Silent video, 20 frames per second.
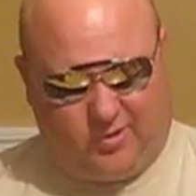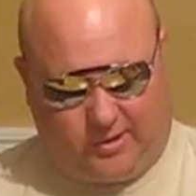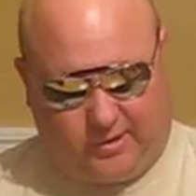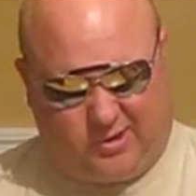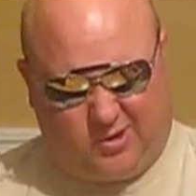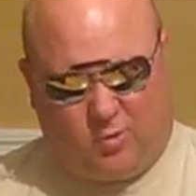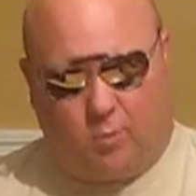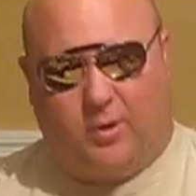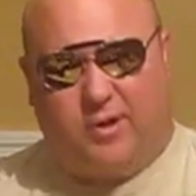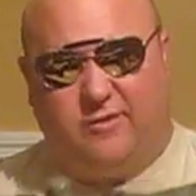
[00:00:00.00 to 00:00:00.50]
a
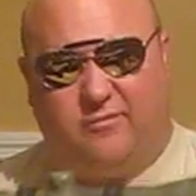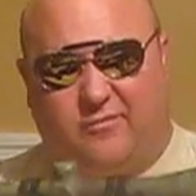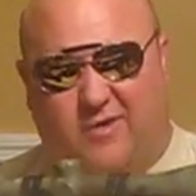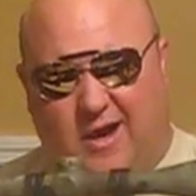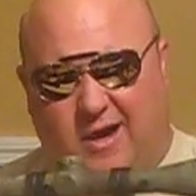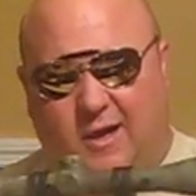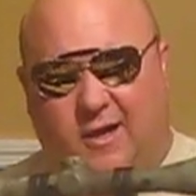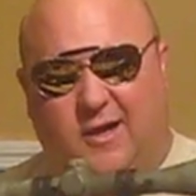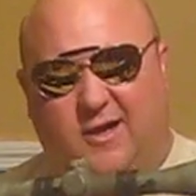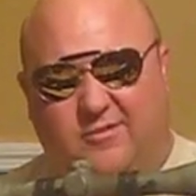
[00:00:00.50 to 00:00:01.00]

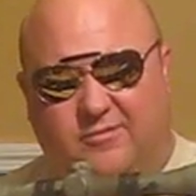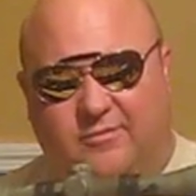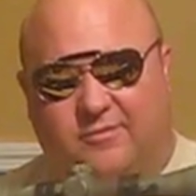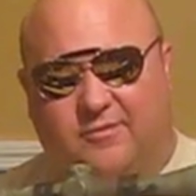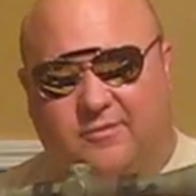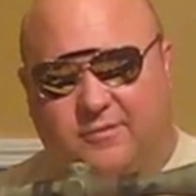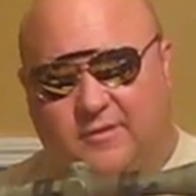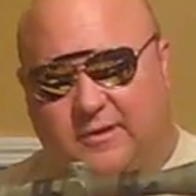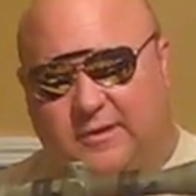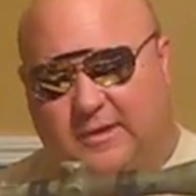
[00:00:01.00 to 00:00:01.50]
25
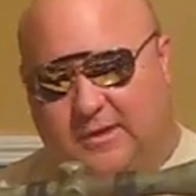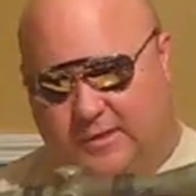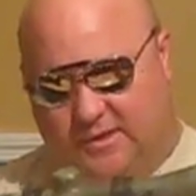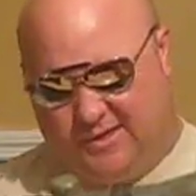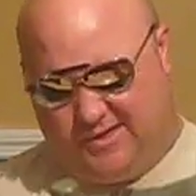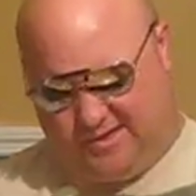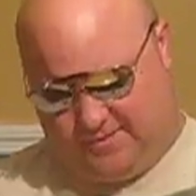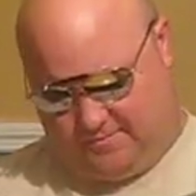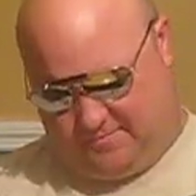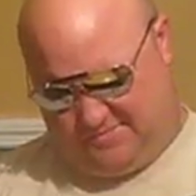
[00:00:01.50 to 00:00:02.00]

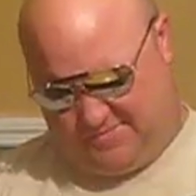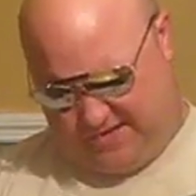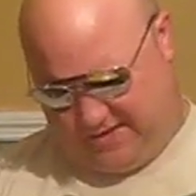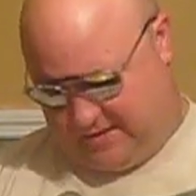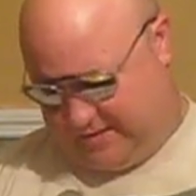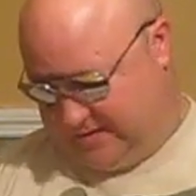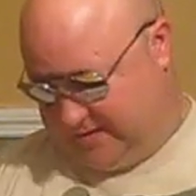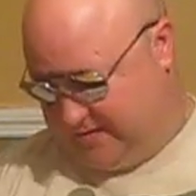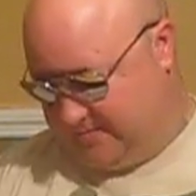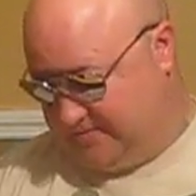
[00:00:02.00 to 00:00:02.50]

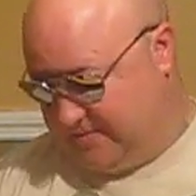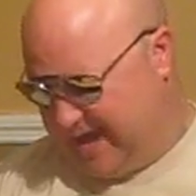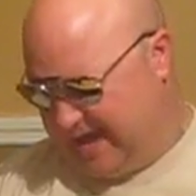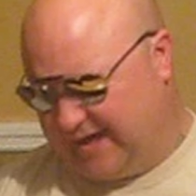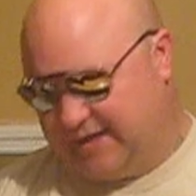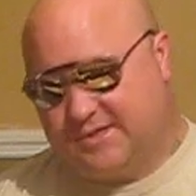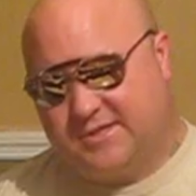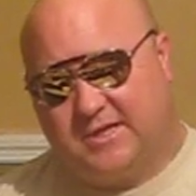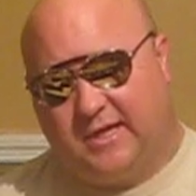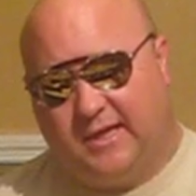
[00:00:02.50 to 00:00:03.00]

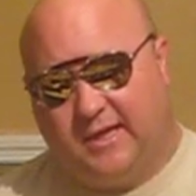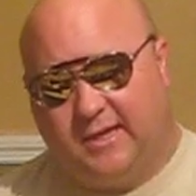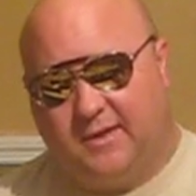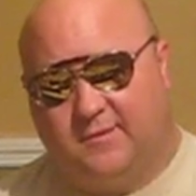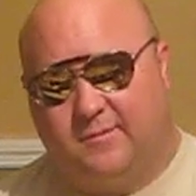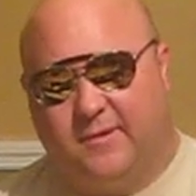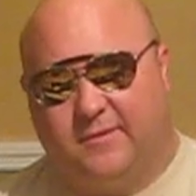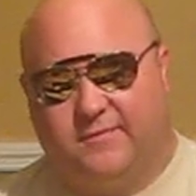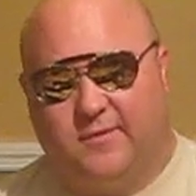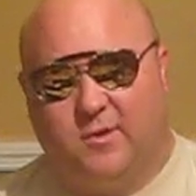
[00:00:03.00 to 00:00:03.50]

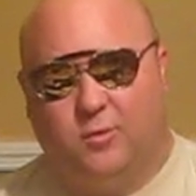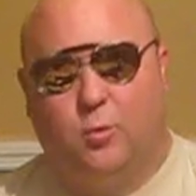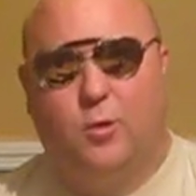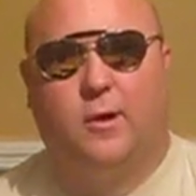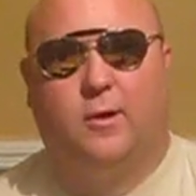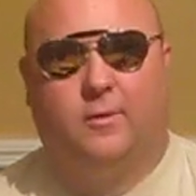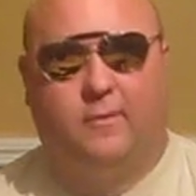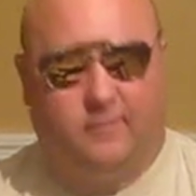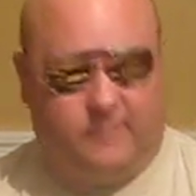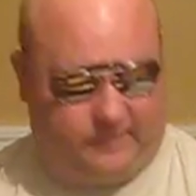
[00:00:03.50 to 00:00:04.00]
magazine, if you
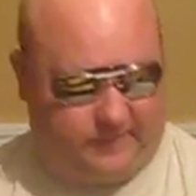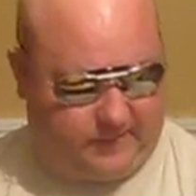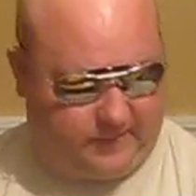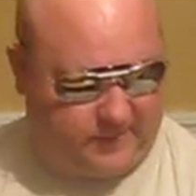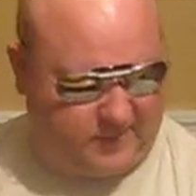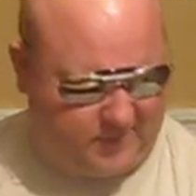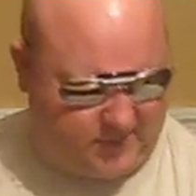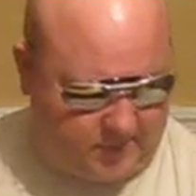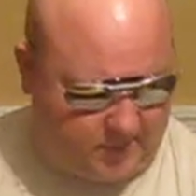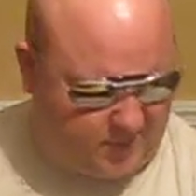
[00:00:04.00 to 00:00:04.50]
will.
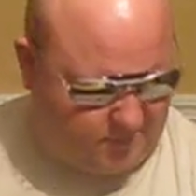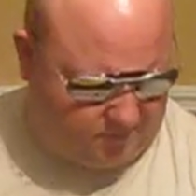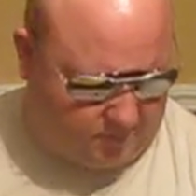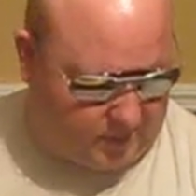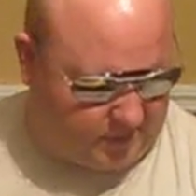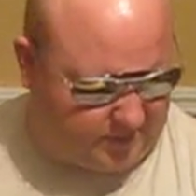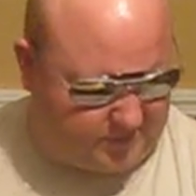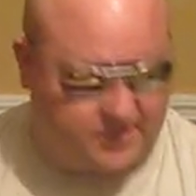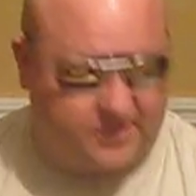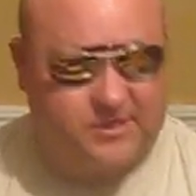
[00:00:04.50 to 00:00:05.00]

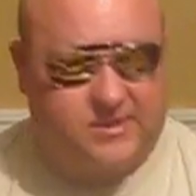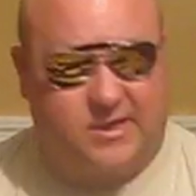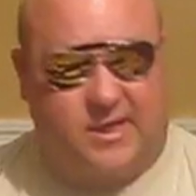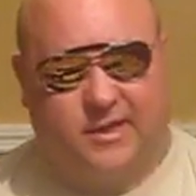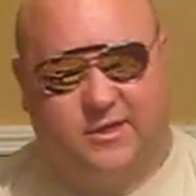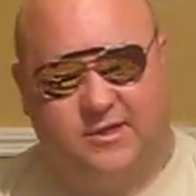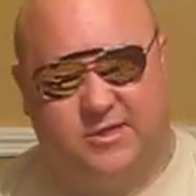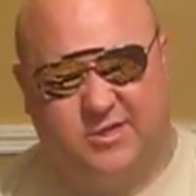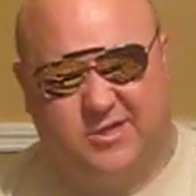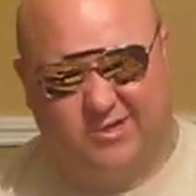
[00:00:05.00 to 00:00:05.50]
But since
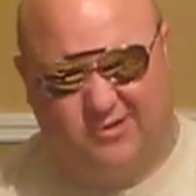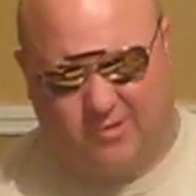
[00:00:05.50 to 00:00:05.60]
I shoot